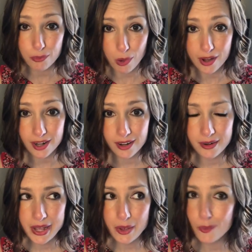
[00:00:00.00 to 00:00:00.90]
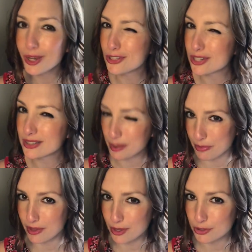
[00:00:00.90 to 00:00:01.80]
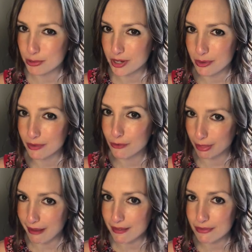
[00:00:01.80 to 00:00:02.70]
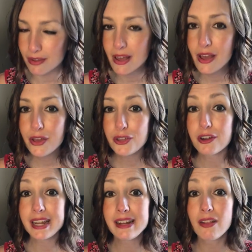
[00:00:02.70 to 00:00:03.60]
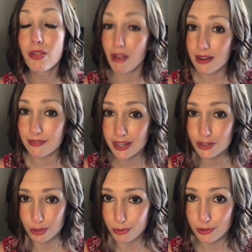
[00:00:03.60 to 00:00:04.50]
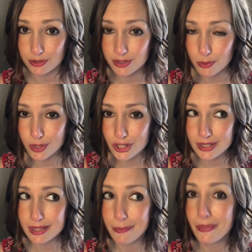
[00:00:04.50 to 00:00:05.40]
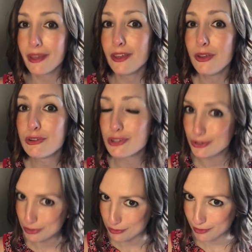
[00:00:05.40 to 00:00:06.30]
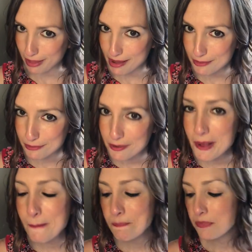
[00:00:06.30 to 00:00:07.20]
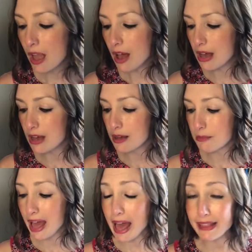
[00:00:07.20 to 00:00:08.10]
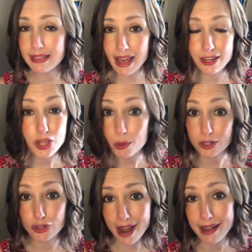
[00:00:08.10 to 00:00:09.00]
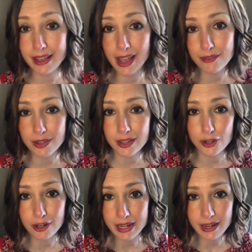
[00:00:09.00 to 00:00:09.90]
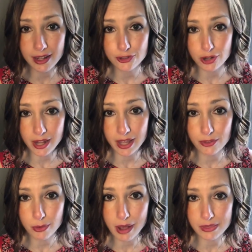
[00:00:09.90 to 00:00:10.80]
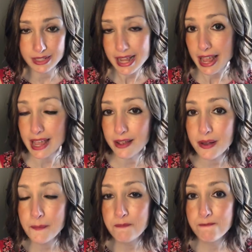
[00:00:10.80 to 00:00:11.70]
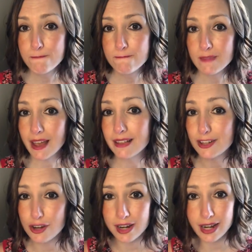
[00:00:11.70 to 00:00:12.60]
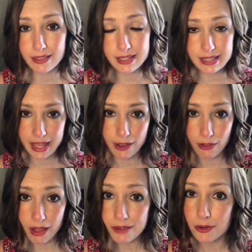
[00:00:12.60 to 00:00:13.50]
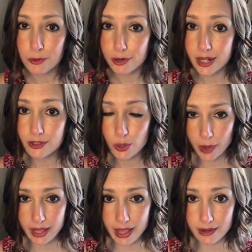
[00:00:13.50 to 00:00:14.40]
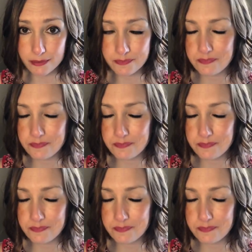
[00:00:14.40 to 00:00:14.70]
of water, which is something you should be doing for life. You're eating a lot of vegetables, which is something you should do for life. And then you are tracking everything you're eating and drinking throughout the day. And then you're getting on the scale every morning to weigh in.